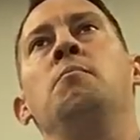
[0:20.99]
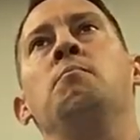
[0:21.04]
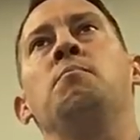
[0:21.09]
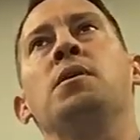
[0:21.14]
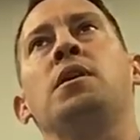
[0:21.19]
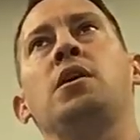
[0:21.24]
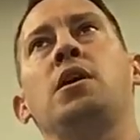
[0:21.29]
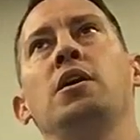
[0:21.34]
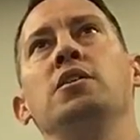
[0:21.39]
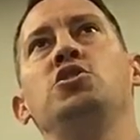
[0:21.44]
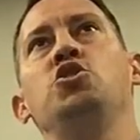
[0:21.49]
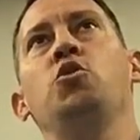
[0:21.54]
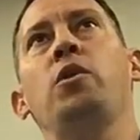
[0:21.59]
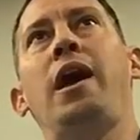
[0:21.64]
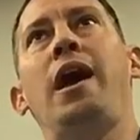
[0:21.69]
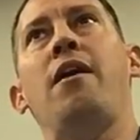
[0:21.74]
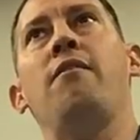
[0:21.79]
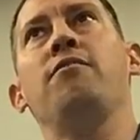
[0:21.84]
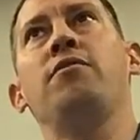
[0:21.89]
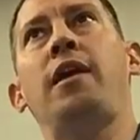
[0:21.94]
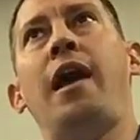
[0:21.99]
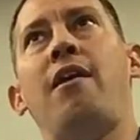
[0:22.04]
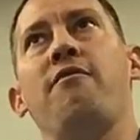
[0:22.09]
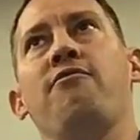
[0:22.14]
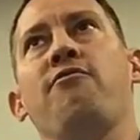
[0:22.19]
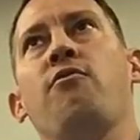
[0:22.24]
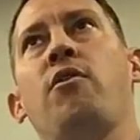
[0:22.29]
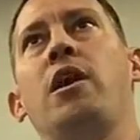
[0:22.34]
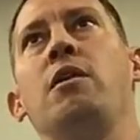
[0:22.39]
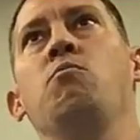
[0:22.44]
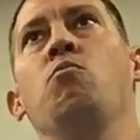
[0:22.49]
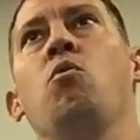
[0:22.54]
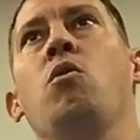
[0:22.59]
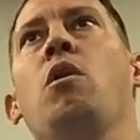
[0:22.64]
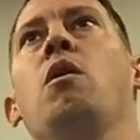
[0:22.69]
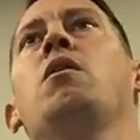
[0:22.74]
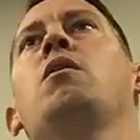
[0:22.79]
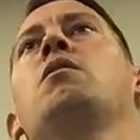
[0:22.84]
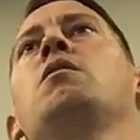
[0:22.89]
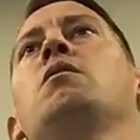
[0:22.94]
Because you have that
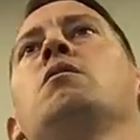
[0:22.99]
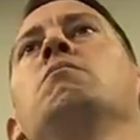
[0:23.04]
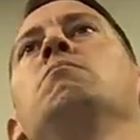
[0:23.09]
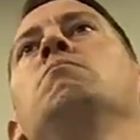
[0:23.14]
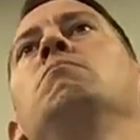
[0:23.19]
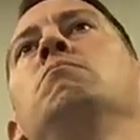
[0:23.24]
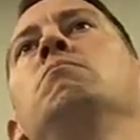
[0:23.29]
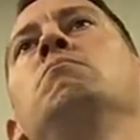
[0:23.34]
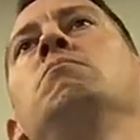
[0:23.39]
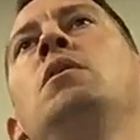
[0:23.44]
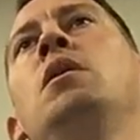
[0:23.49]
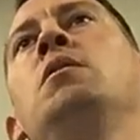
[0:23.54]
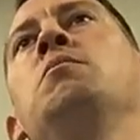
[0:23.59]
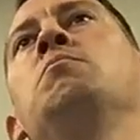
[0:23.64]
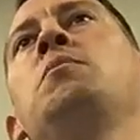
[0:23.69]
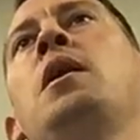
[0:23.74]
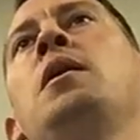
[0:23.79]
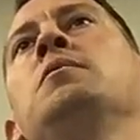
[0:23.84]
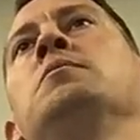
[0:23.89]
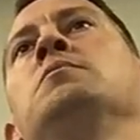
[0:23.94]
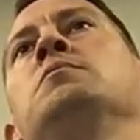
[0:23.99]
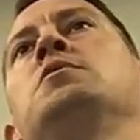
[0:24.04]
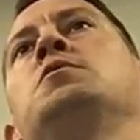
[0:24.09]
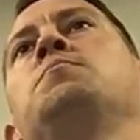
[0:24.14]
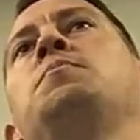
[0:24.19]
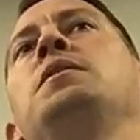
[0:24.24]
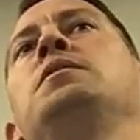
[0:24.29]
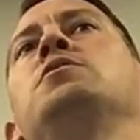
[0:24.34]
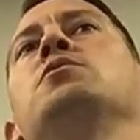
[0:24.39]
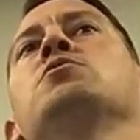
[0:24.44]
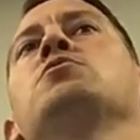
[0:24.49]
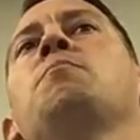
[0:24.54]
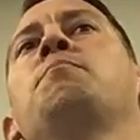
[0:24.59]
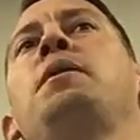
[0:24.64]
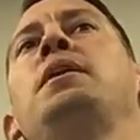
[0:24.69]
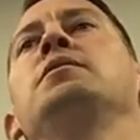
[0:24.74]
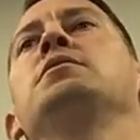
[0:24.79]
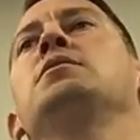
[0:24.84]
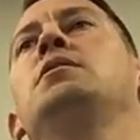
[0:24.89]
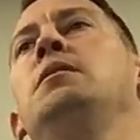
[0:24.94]
framework, and speeches are
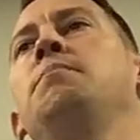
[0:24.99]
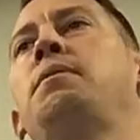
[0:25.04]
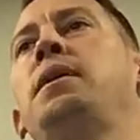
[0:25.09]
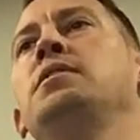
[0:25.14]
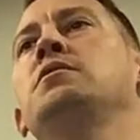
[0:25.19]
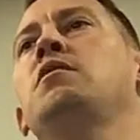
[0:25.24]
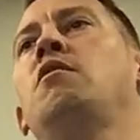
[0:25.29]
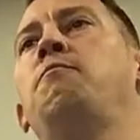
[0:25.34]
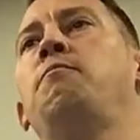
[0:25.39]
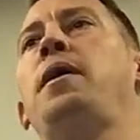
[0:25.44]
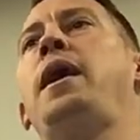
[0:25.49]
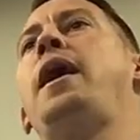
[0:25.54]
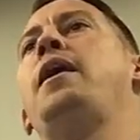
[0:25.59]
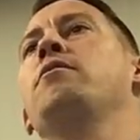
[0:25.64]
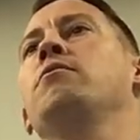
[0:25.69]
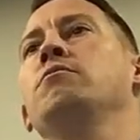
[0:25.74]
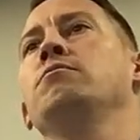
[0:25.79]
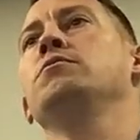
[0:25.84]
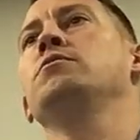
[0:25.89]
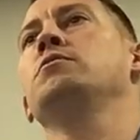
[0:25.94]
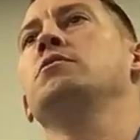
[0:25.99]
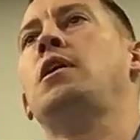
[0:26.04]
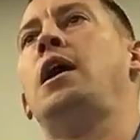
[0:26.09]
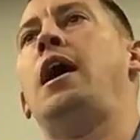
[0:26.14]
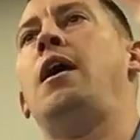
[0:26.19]
basically based off patterns.